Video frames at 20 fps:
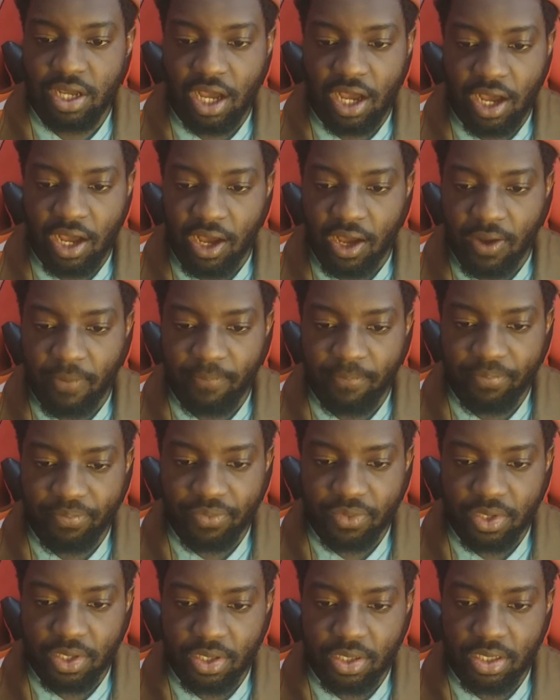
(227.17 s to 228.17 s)

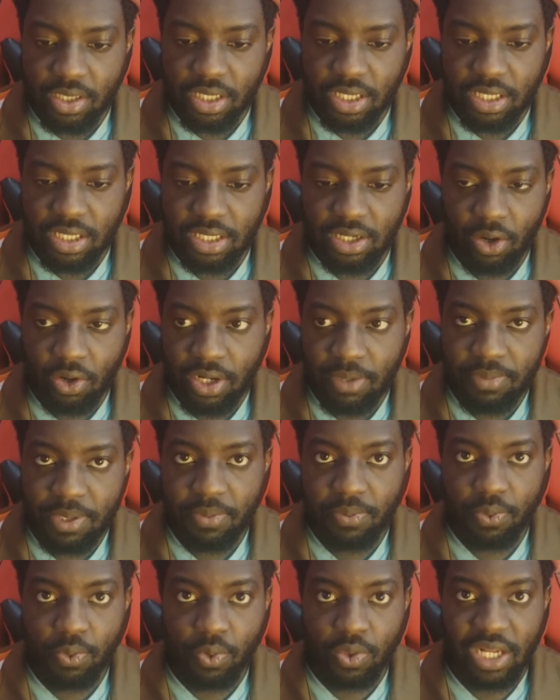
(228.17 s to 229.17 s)
other
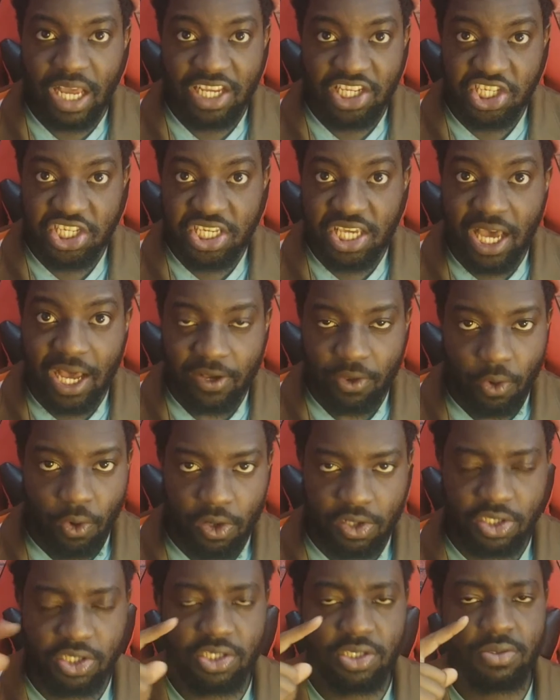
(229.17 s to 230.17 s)
people that ye are
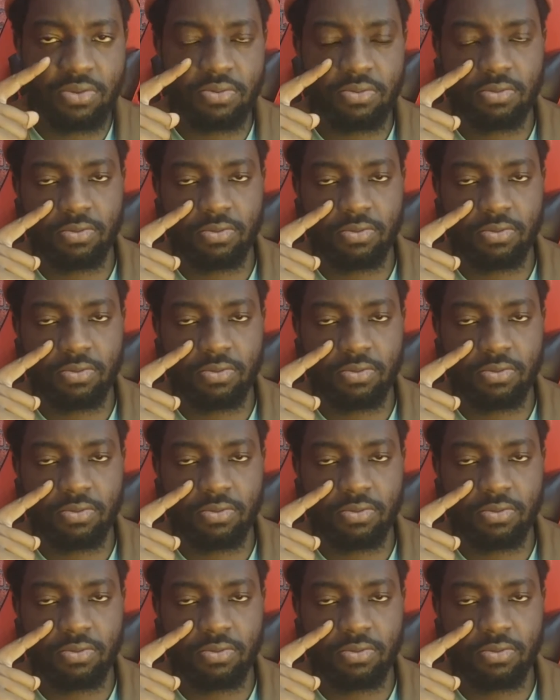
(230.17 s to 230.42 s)
gods.